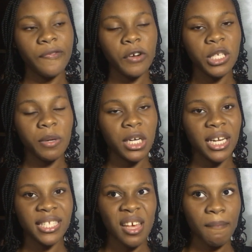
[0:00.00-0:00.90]
the first part of
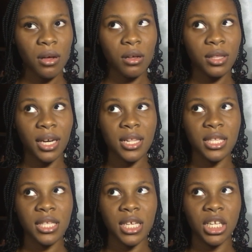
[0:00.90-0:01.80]
December, then
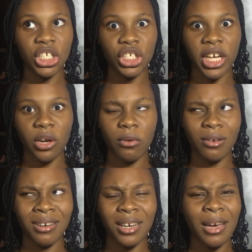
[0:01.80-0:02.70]
it's in
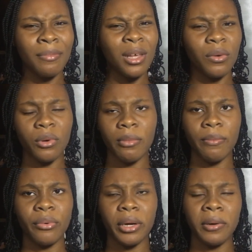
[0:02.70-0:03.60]
January. I'm not
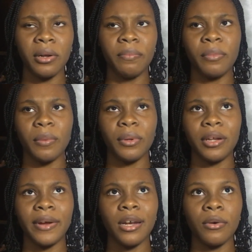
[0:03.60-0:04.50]
remembering properly
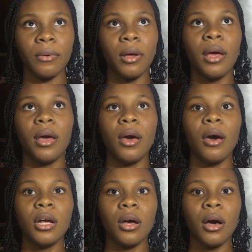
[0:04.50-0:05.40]
right now.
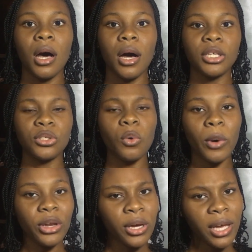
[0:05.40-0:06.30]
So
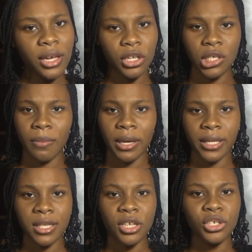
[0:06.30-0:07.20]
when you get your job
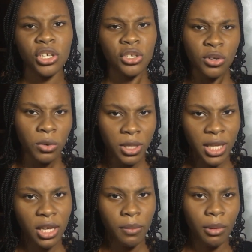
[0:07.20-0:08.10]
listing, just know
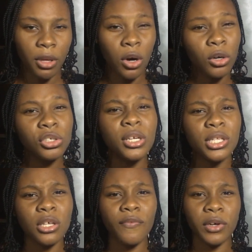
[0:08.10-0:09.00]
that there are probably
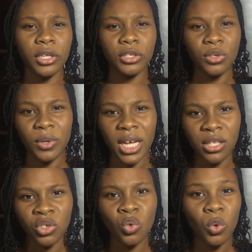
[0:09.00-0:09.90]
hundreds of other
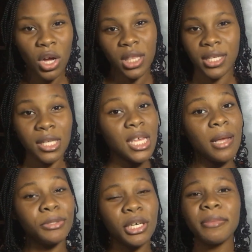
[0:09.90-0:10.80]
students who got the
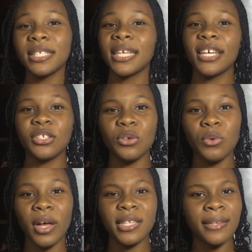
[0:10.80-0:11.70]
same job listing as
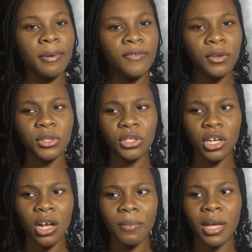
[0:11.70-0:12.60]
you, and some of those
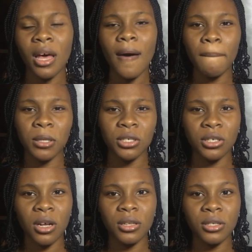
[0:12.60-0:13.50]
job
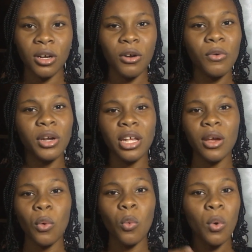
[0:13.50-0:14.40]
positions are only
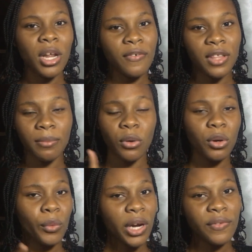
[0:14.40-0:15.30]
one of them. They're
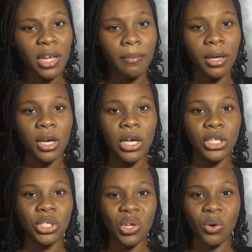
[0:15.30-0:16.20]
only one of them.
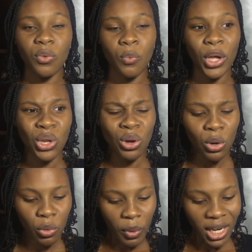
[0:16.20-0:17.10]
So when you
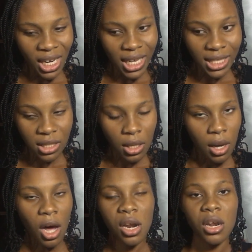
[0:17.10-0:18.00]
look on the list,
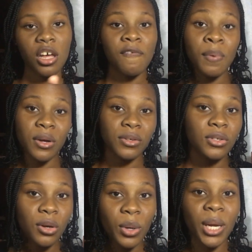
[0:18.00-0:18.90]
a lot of persons
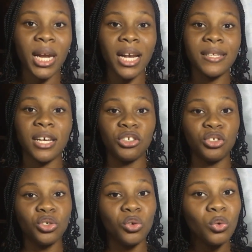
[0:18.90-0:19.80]
are looking at the list and
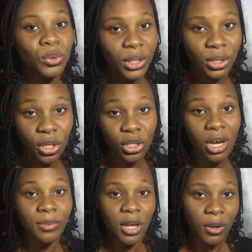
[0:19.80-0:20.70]
choosing the
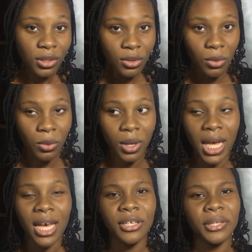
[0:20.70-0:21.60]
jobs also.
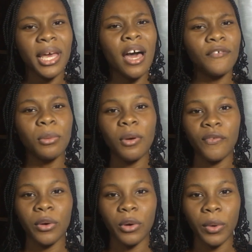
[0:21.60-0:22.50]
So you have to be
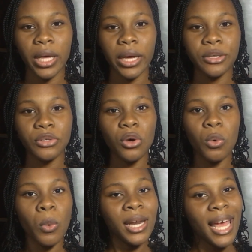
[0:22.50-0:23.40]
very quick. So
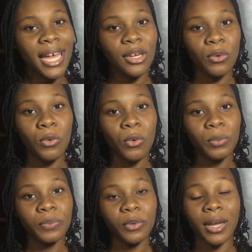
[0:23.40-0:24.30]
what I
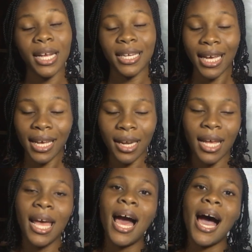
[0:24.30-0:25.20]
did,
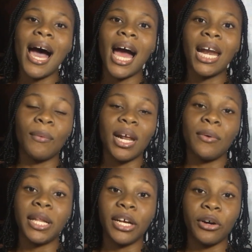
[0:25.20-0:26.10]
and what I
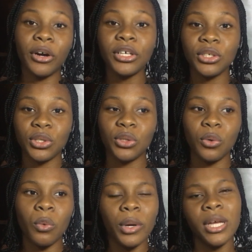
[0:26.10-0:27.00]
will encourage you to do
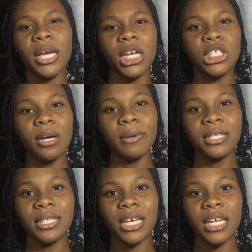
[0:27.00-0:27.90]
when you get the job
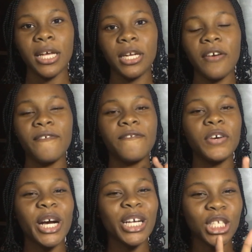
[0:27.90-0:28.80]
listing, the
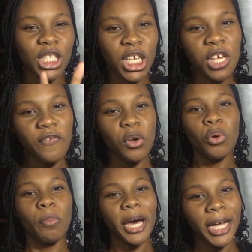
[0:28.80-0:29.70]
first thing you have to look
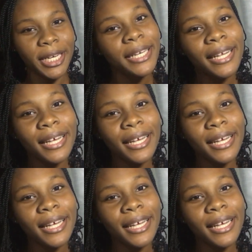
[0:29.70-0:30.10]
upon,